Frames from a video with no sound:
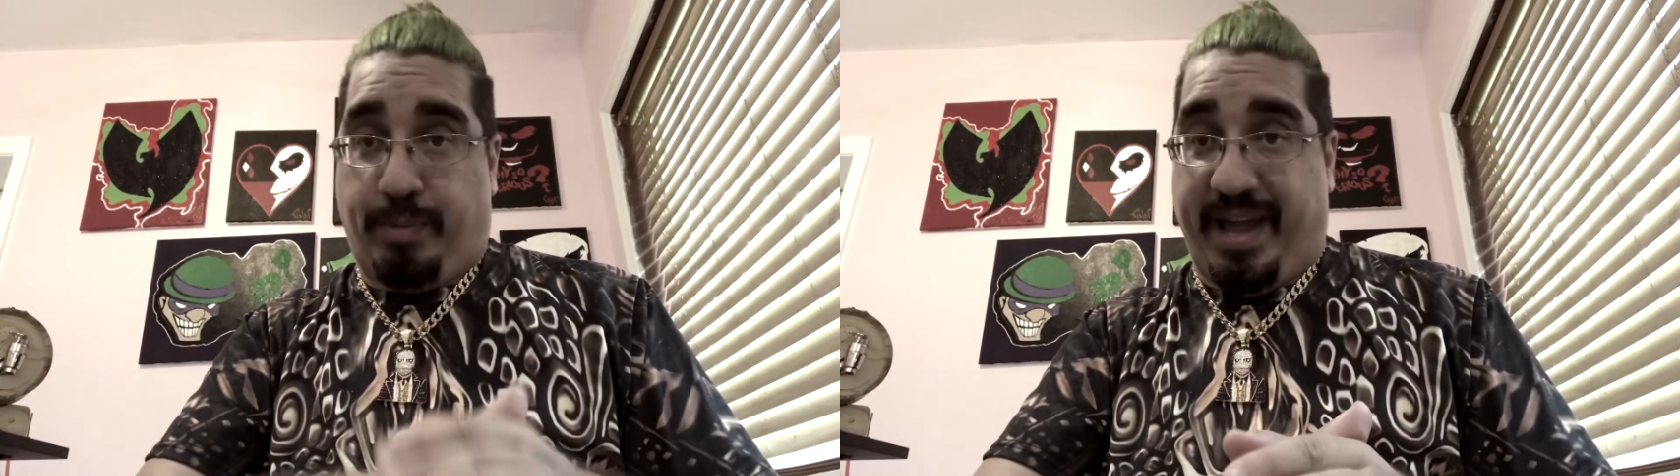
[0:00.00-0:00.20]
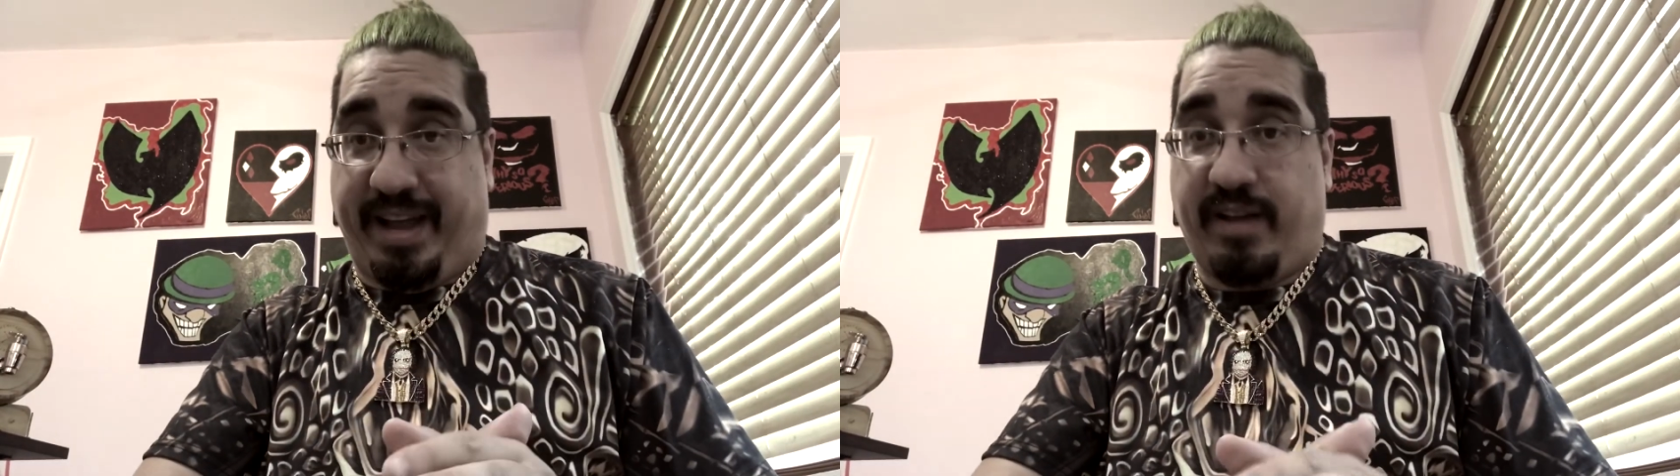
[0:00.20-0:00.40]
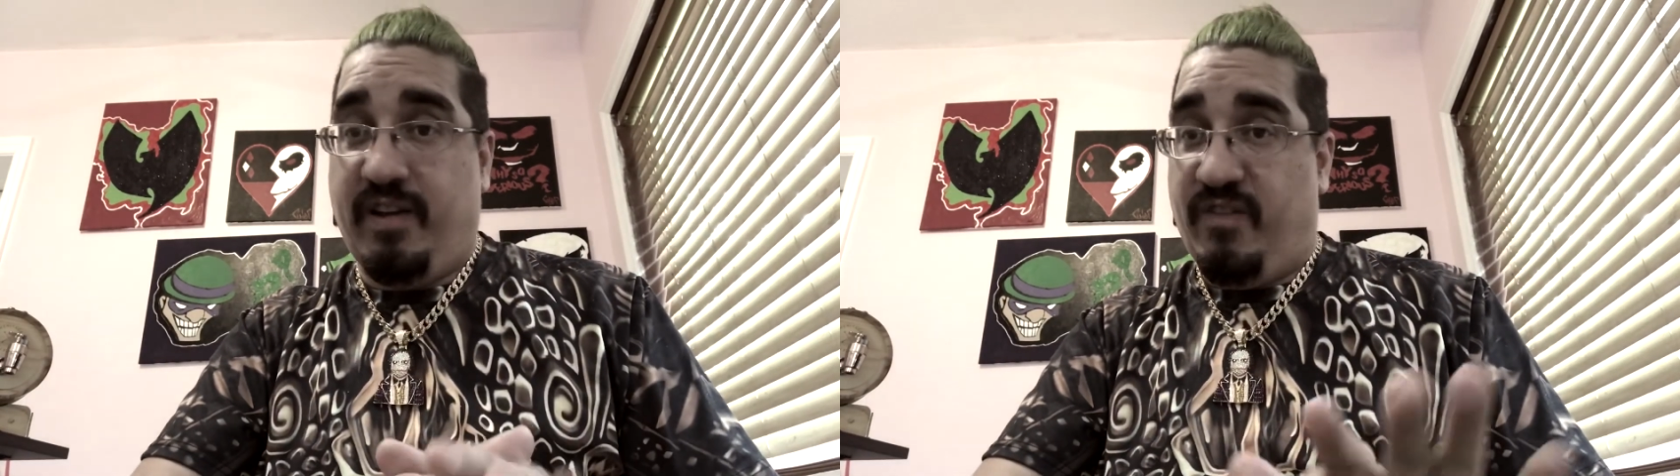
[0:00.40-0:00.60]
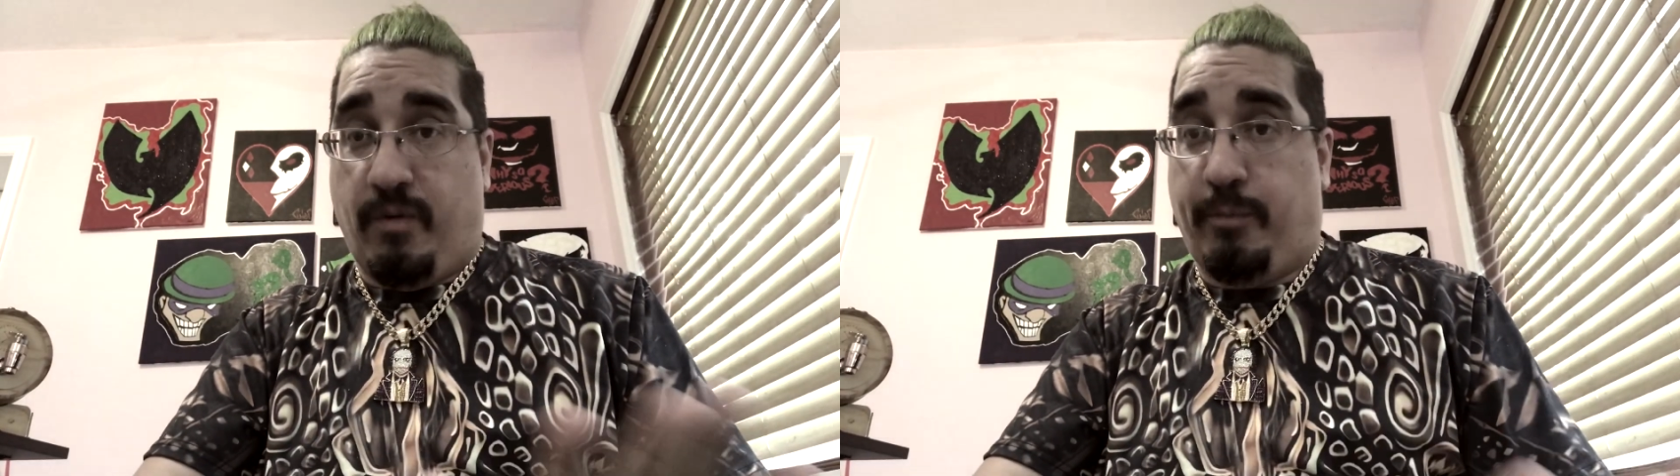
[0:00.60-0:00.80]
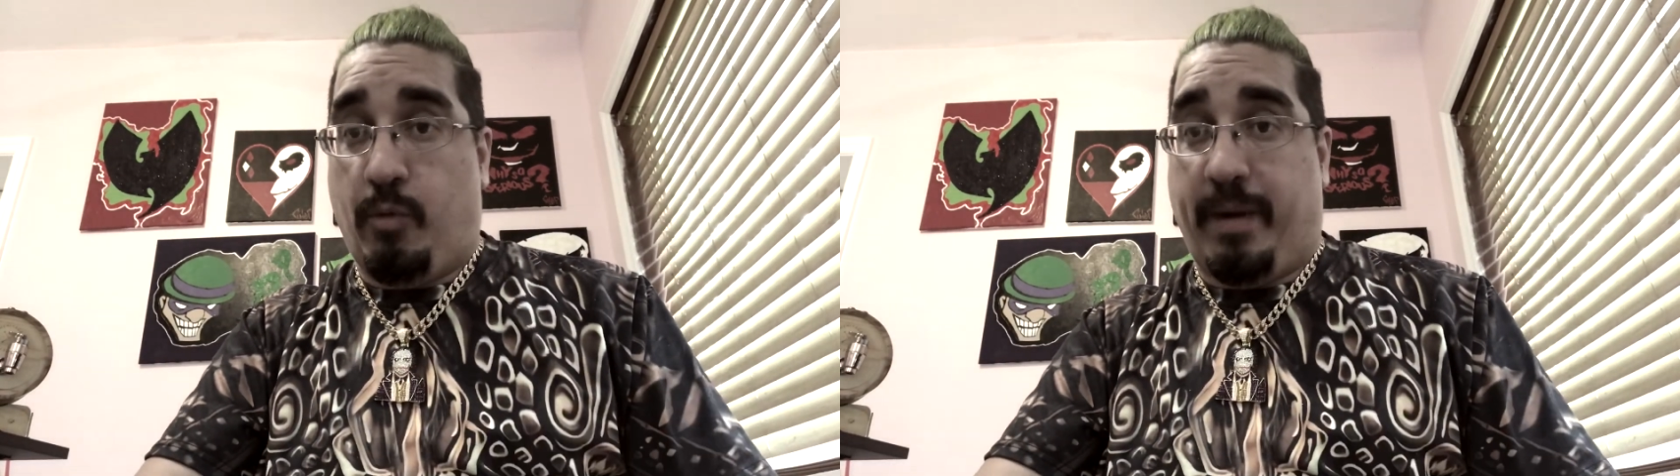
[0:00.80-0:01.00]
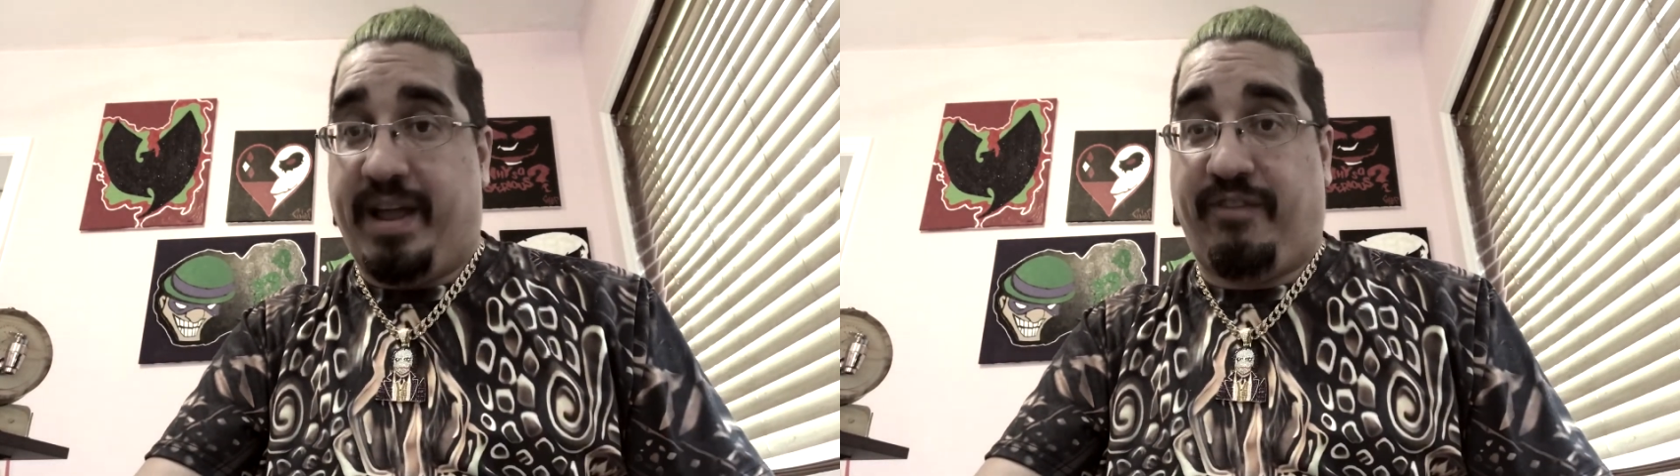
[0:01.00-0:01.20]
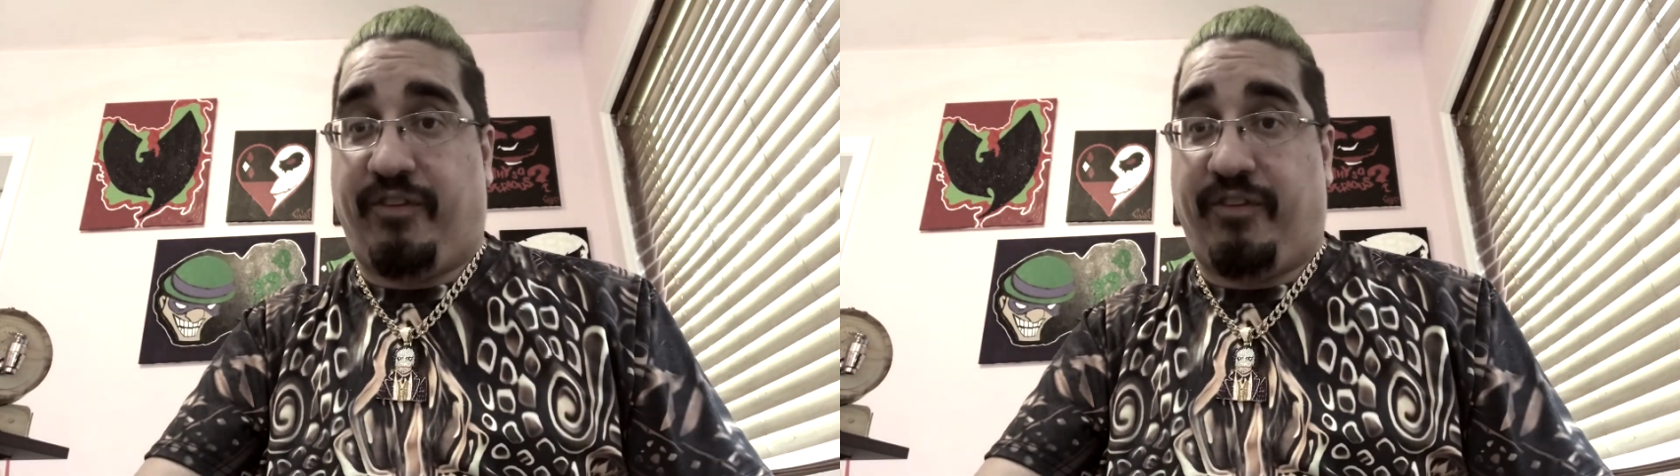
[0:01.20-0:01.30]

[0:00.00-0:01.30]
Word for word: pick for Bomaye